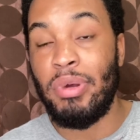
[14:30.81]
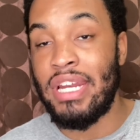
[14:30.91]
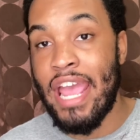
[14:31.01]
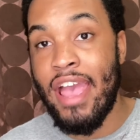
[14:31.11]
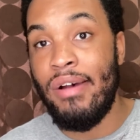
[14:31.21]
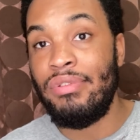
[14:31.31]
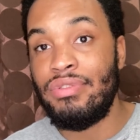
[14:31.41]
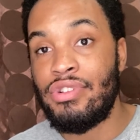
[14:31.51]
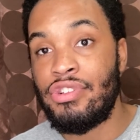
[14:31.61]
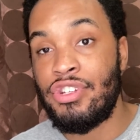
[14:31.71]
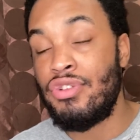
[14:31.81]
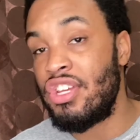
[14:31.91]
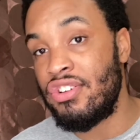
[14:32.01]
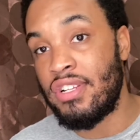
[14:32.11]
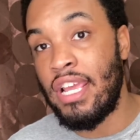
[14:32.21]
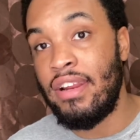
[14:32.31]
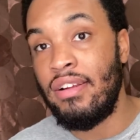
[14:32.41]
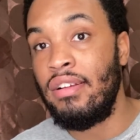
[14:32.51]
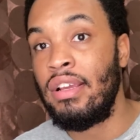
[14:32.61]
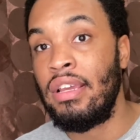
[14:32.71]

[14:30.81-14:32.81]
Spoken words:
But now, 2 years later,